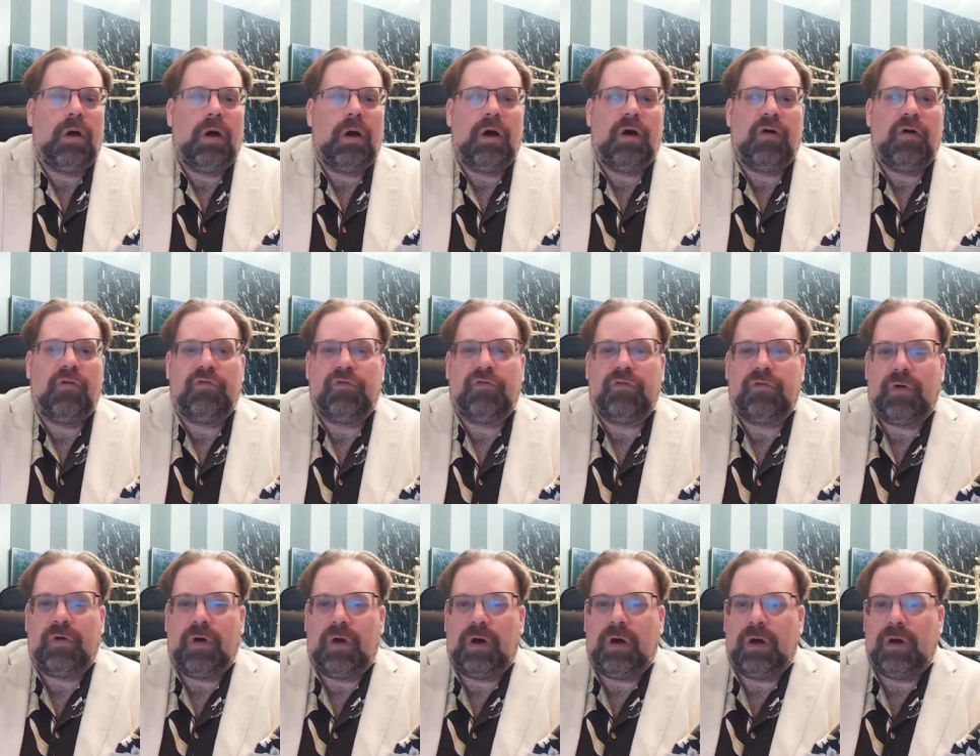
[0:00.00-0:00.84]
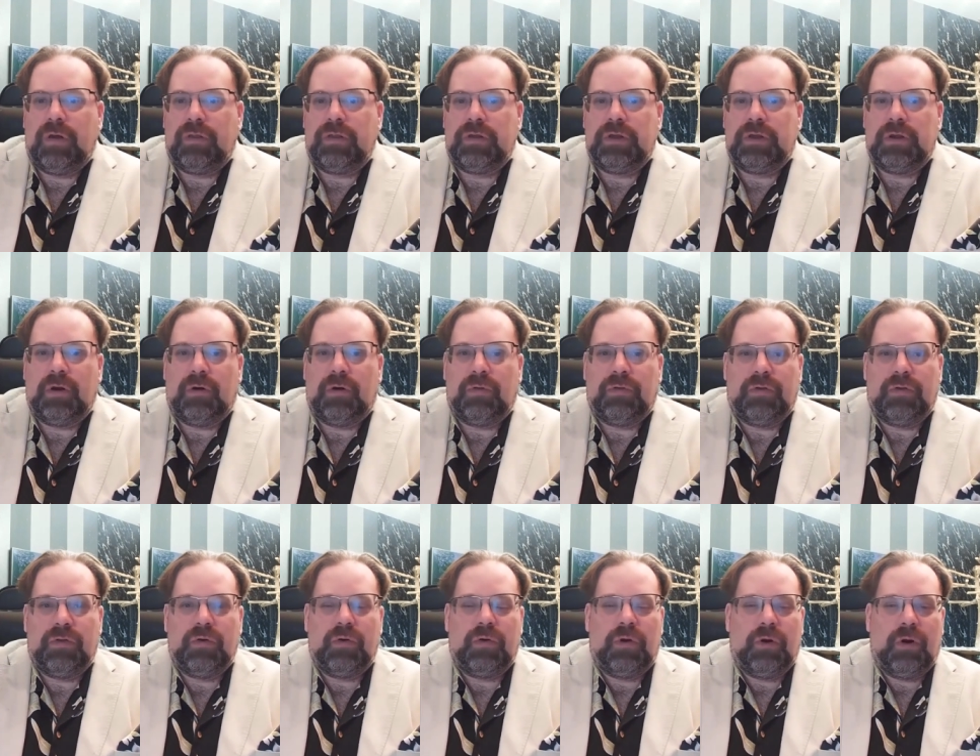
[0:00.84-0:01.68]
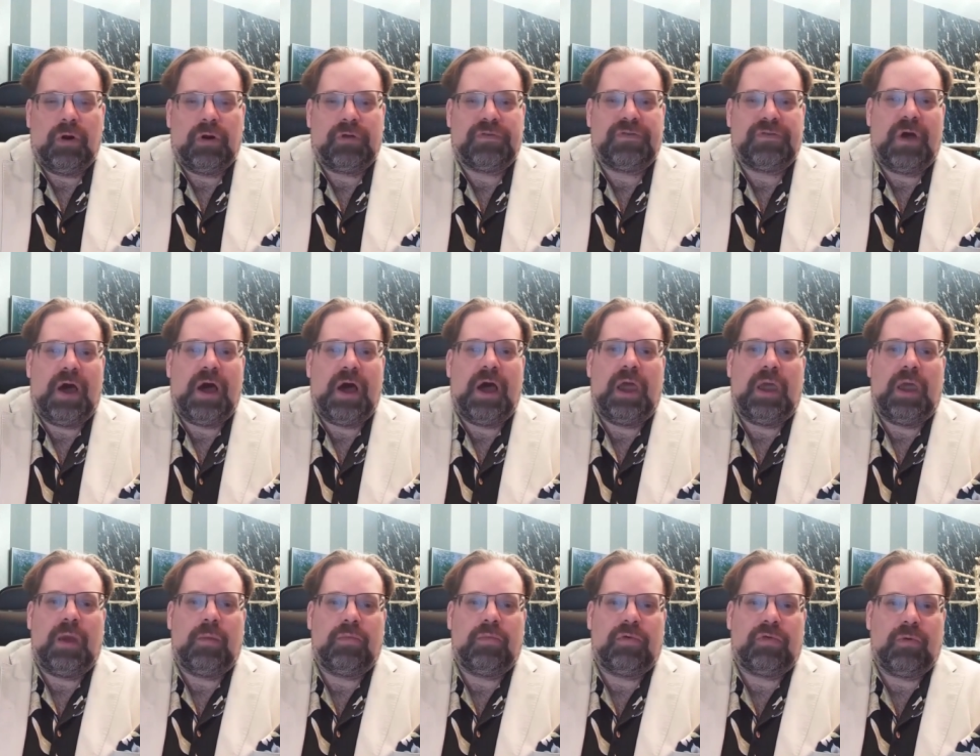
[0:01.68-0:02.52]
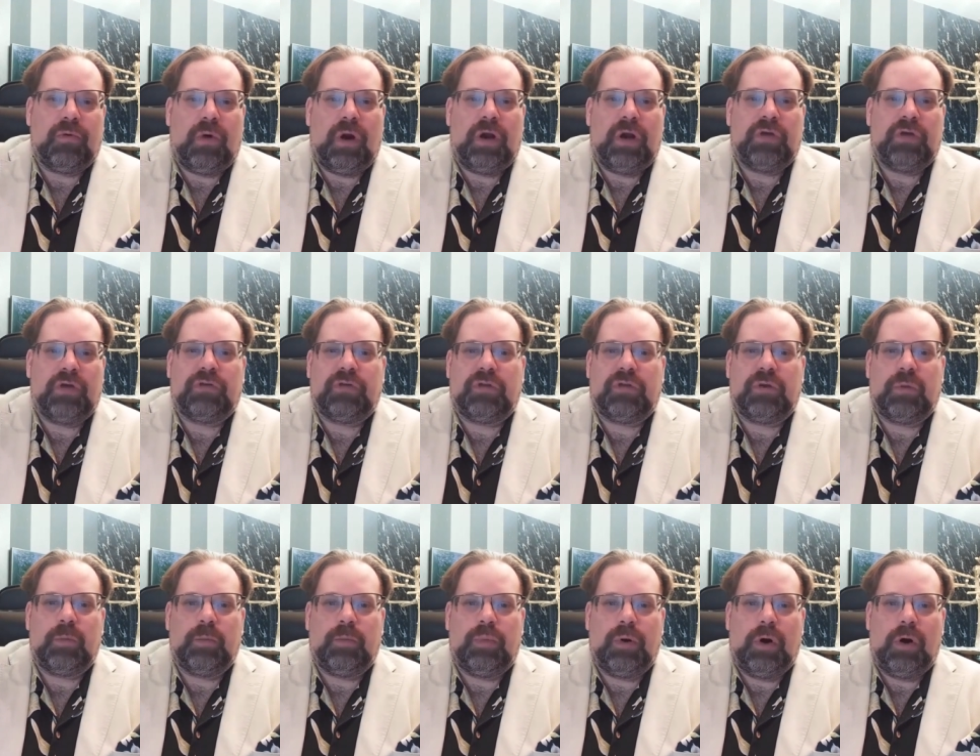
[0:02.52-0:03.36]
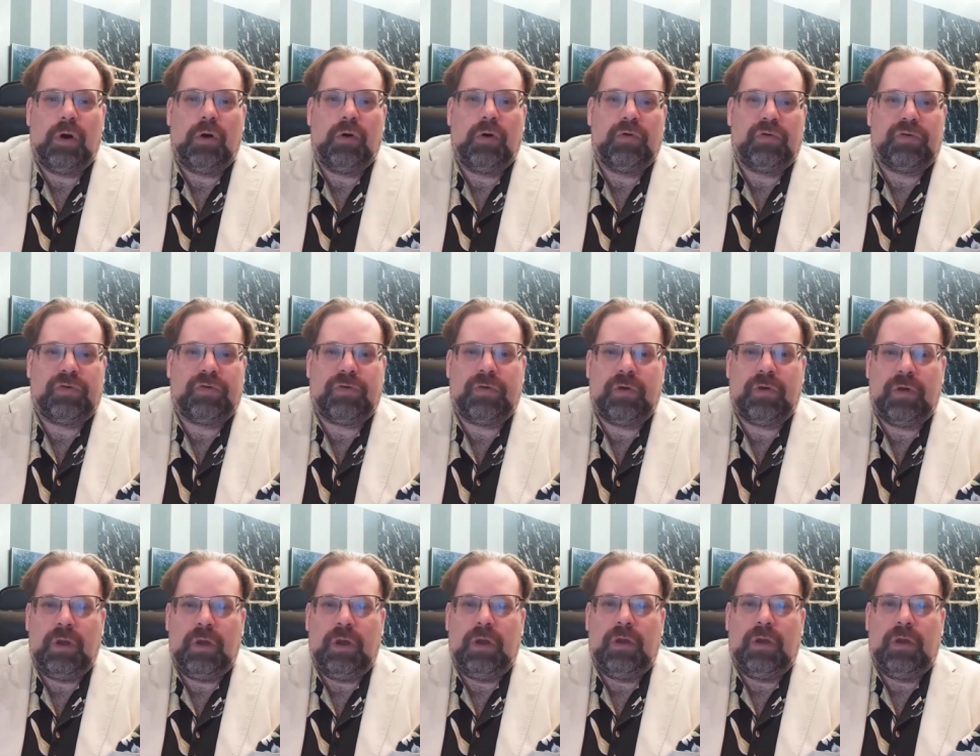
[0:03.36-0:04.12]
of uh, you know the New York Times the Washington Post